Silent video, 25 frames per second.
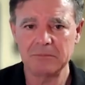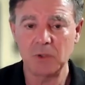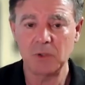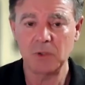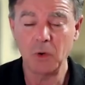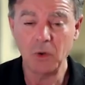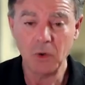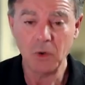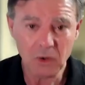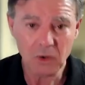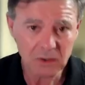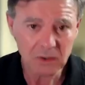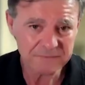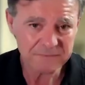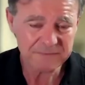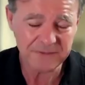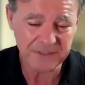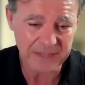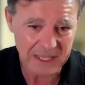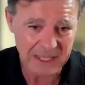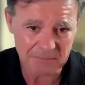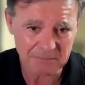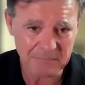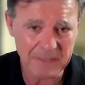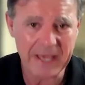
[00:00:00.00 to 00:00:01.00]
or for
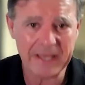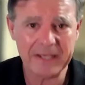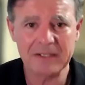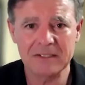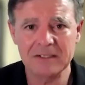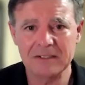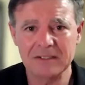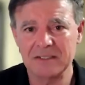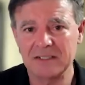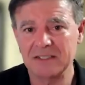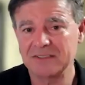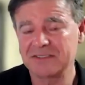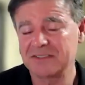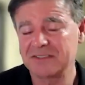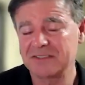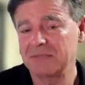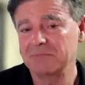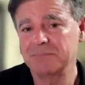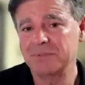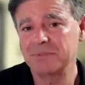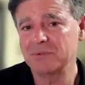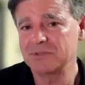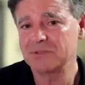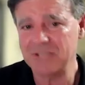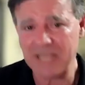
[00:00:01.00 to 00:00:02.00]
that matter, a
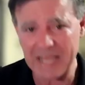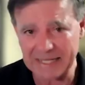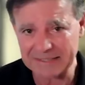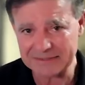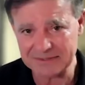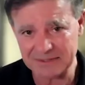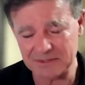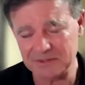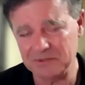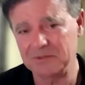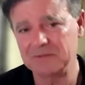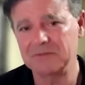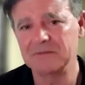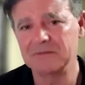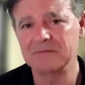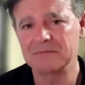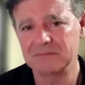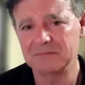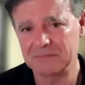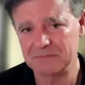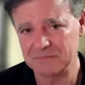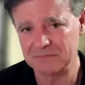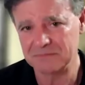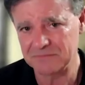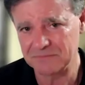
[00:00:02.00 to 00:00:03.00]
simple tactical
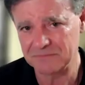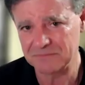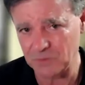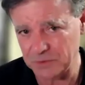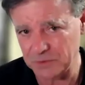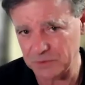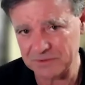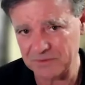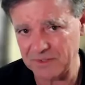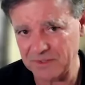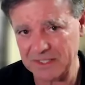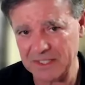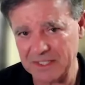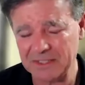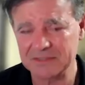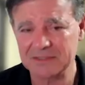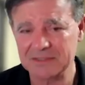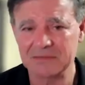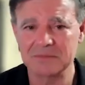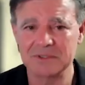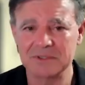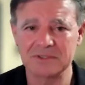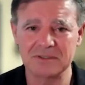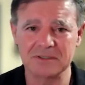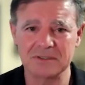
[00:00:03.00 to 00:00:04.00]
voice of the
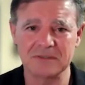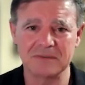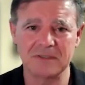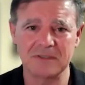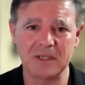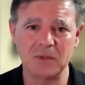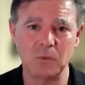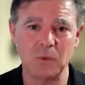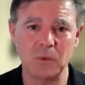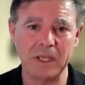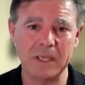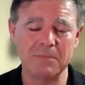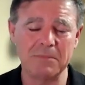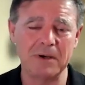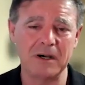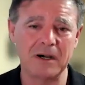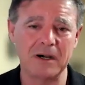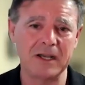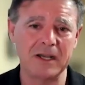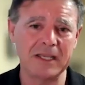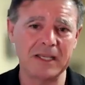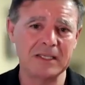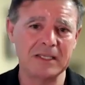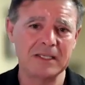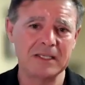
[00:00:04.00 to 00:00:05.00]
customer survey,
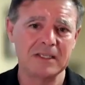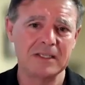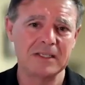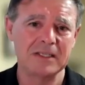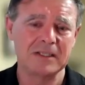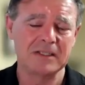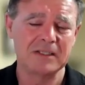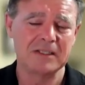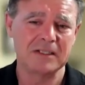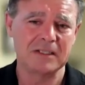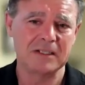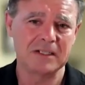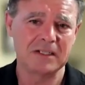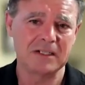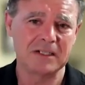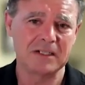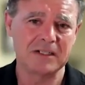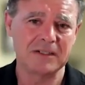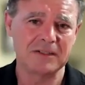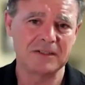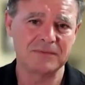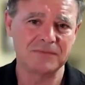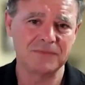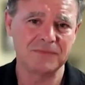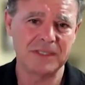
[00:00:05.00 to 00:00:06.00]
whereby
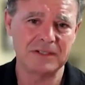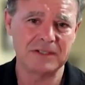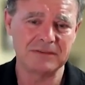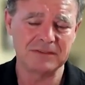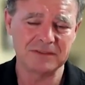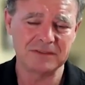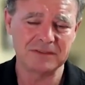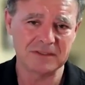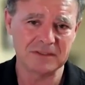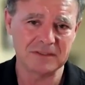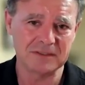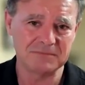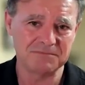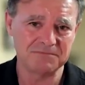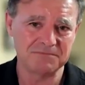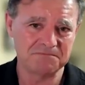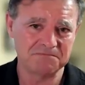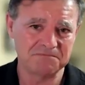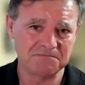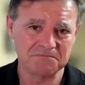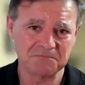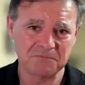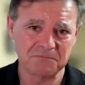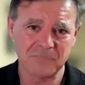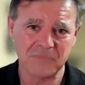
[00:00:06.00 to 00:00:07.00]
there is an
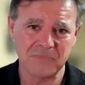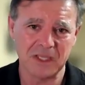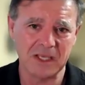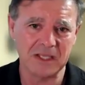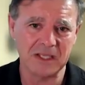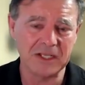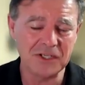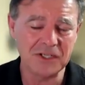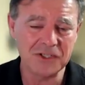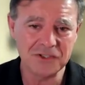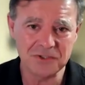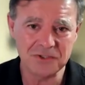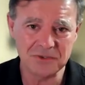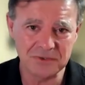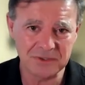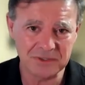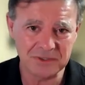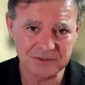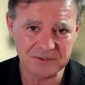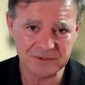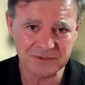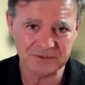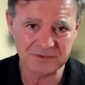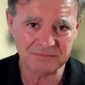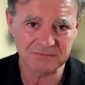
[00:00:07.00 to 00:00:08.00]
issue
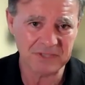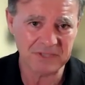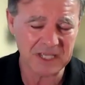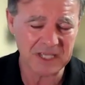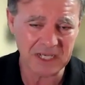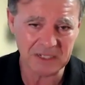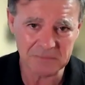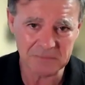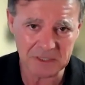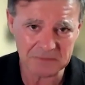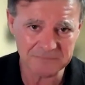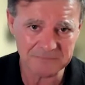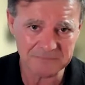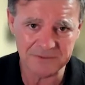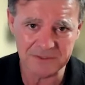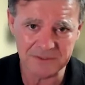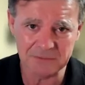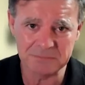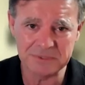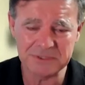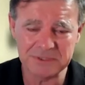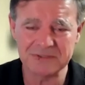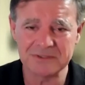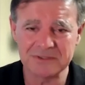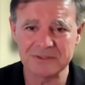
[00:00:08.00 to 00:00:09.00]
that's come up for the
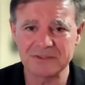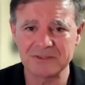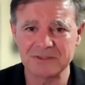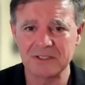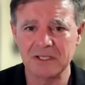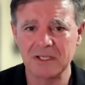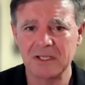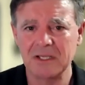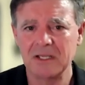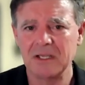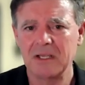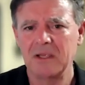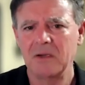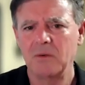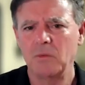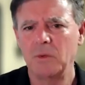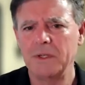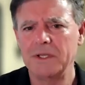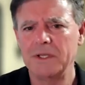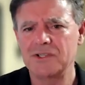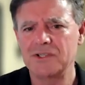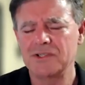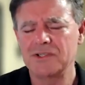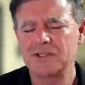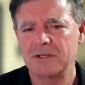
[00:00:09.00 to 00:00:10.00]
business,
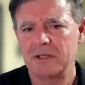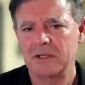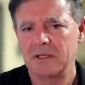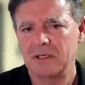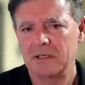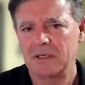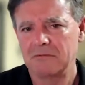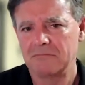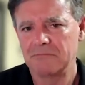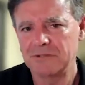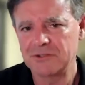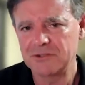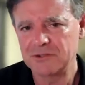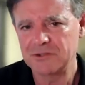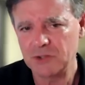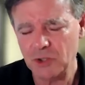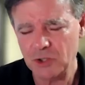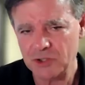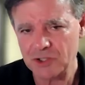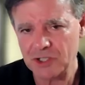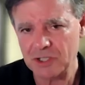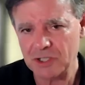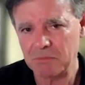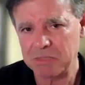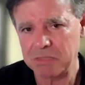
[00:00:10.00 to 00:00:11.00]
which
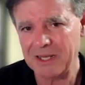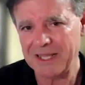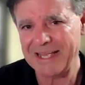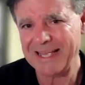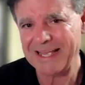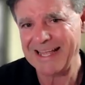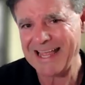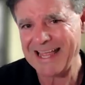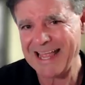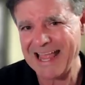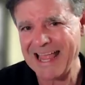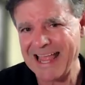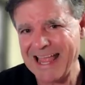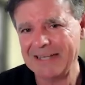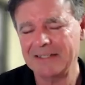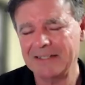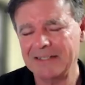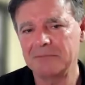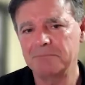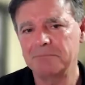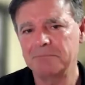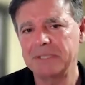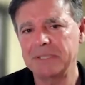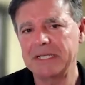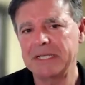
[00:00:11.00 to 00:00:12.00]
research can play a hand
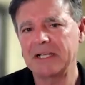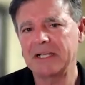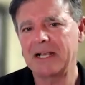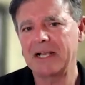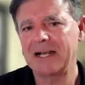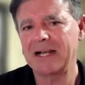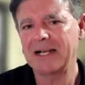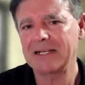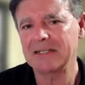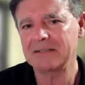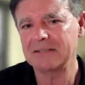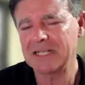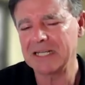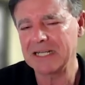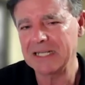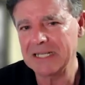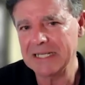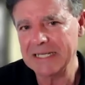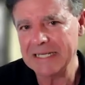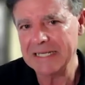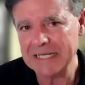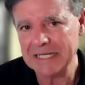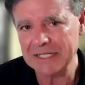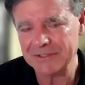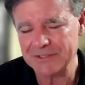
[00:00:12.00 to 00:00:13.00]
in being
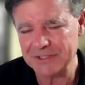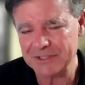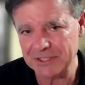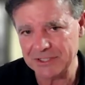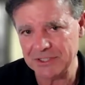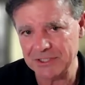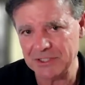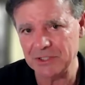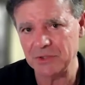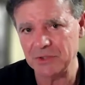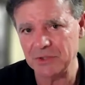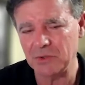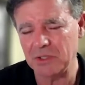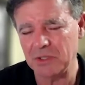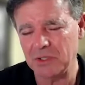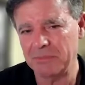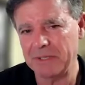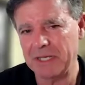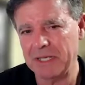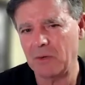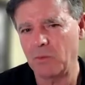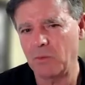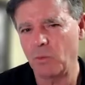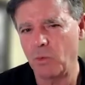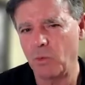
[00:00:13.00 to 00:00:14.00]
clear to you
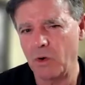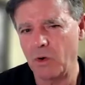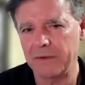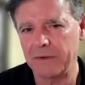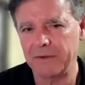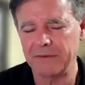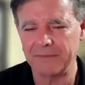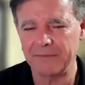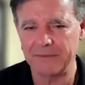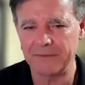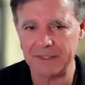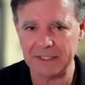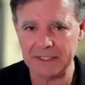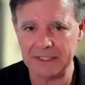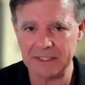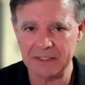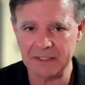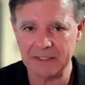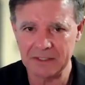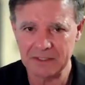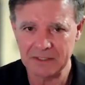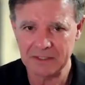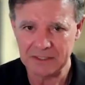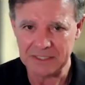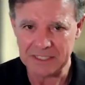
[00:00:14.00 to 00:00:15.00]
about what the
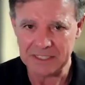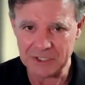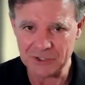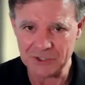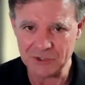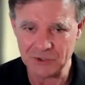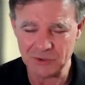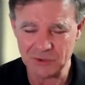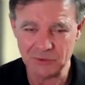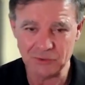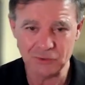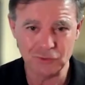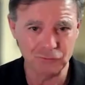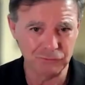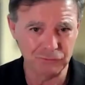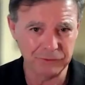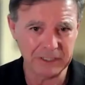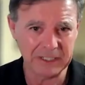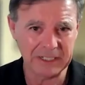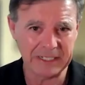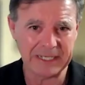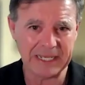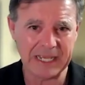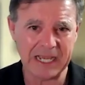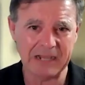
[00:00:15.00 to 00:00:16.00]
issues
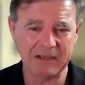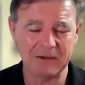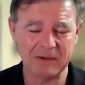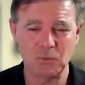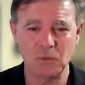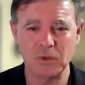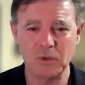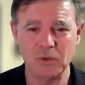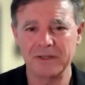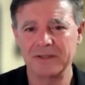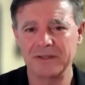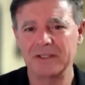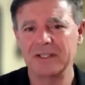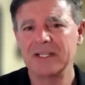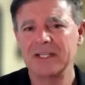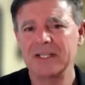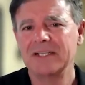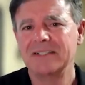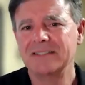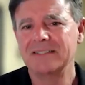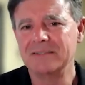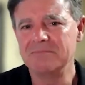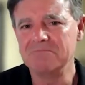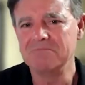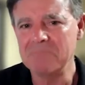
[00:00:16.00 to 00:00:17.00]
really are and what are the
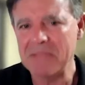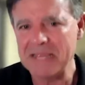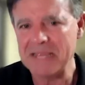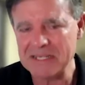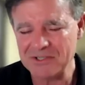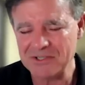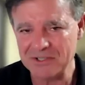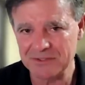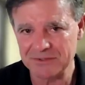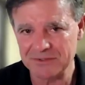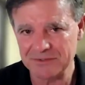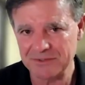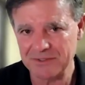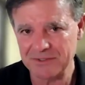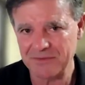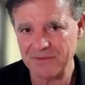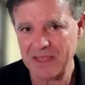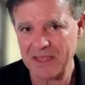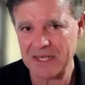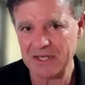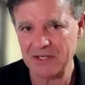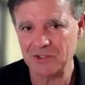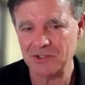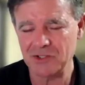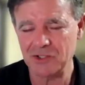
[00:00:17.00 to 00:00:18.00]
dimensions of
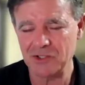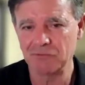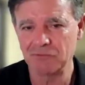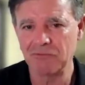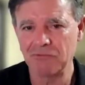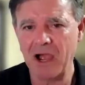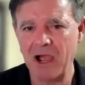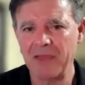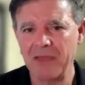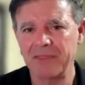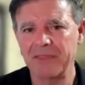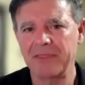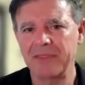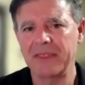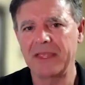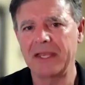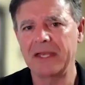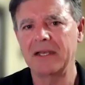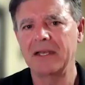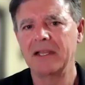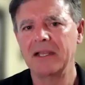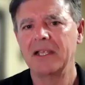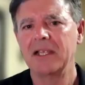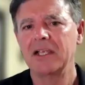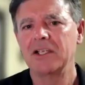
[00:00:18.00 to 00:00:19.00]
that issue, rather
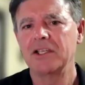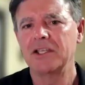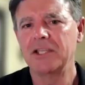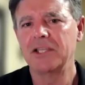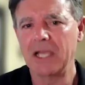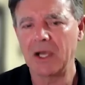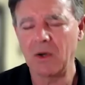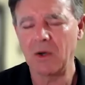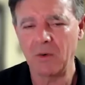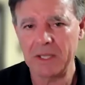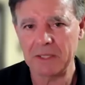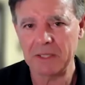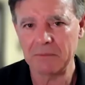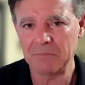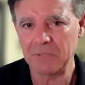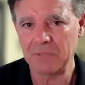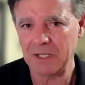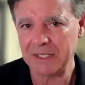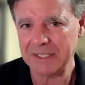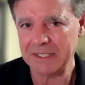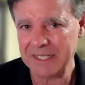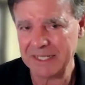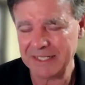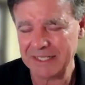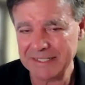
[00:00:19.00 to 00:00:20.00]
than going
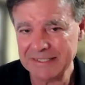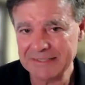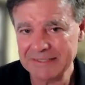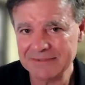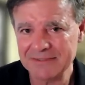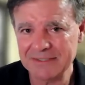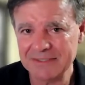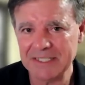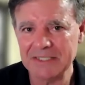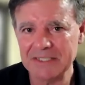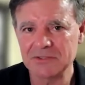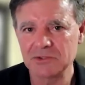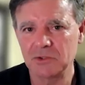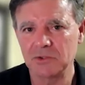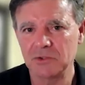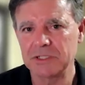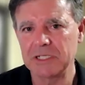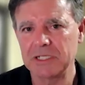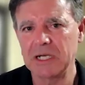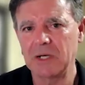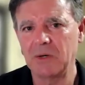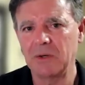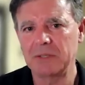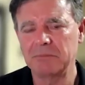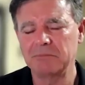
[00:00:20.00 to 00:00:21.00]
by gut instinct or
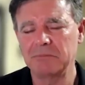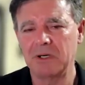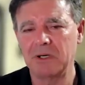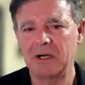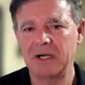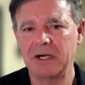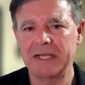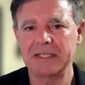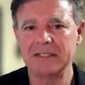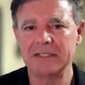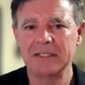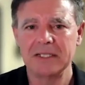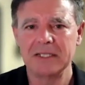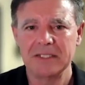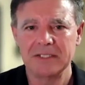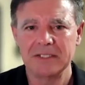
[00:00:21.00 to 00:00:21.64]
going by,